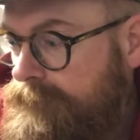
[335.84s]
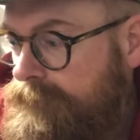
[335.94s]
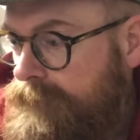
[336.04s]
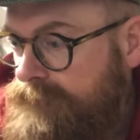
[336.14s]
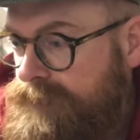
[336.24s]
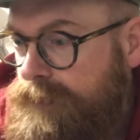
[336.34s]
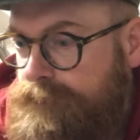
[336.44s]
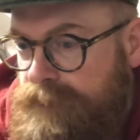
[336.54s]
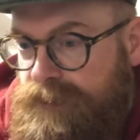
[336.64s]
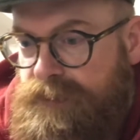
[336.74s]
that was
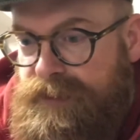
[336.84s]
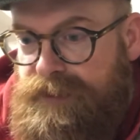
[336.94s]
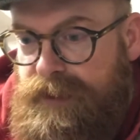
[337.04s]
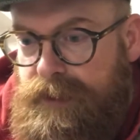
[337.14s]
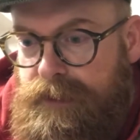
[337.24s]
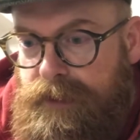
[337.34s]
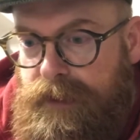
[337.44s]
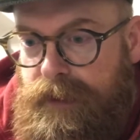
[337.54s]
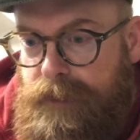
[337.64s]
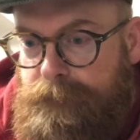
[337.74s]
super interesting.
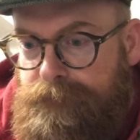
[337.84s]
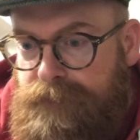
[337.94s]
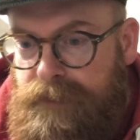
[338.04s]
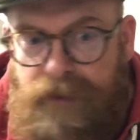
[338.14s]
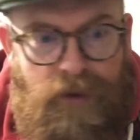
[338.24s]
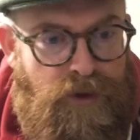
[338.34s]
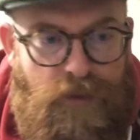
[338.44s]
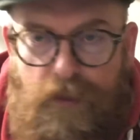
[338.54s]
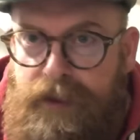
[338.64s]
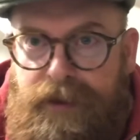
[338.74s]
There are no
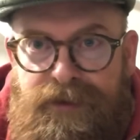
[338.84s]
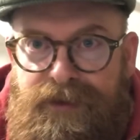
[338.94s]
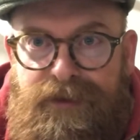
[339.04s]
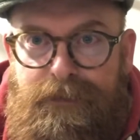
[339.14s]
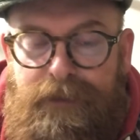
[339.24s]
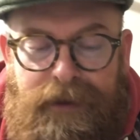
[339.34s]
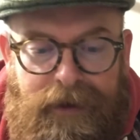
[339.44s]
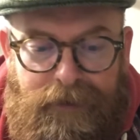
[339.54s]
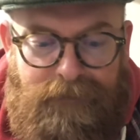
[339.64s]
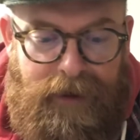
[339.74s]
shortcuts with
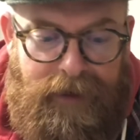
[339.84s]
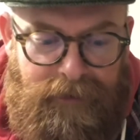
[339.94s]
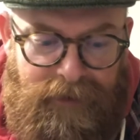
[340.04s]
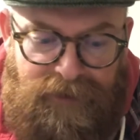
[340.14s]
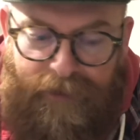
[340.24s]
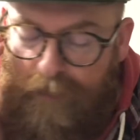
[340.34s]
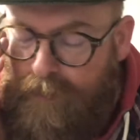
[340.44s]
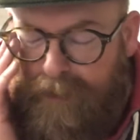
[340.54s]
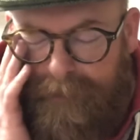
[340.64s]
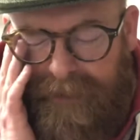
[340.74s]
any of that. It's all
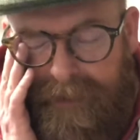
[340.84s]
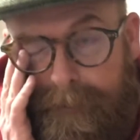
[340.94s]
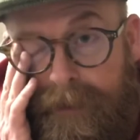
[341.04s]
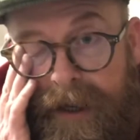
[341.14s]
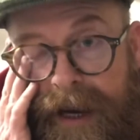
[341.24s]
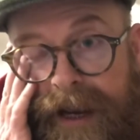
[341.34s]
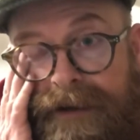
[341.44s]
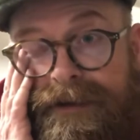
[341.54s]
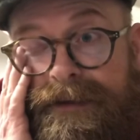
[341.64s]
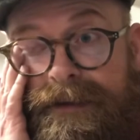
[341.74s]
got to be done by hand.